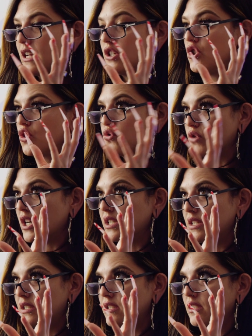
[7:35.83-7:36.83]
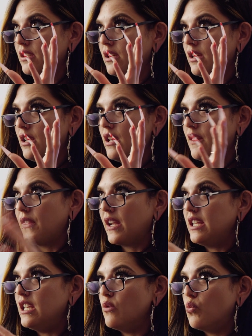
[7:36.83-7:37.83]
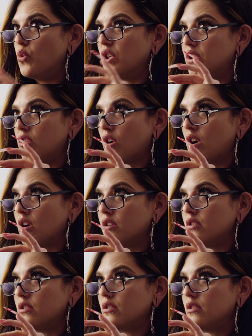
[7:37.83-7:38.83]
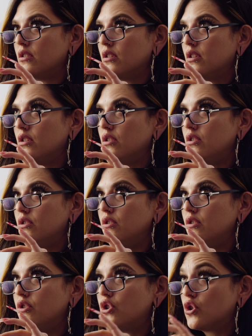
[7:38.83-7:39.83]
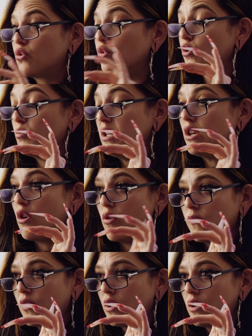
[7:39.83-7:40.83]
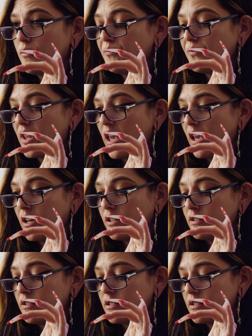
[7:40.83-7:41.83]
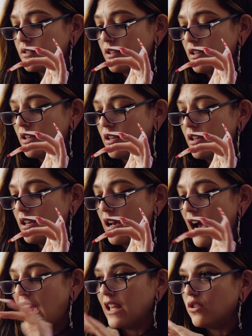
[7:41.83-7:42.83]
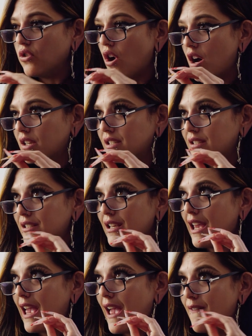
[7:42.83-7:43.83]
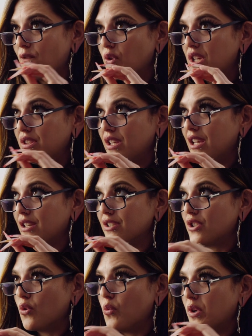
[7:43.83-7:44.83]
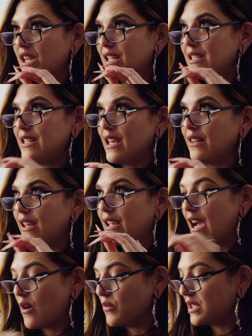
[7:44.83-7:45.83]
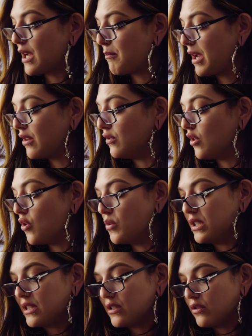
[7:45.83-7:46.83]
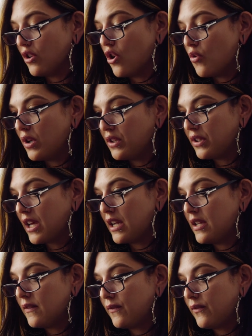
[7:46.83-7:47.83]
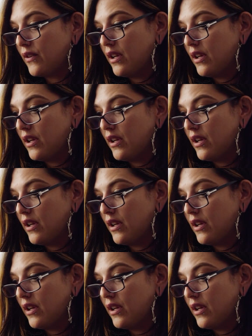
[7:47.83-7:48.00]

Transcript: I could trust that he would not screw me over, and I lost everything. So when I say like I was at my lowest low in life,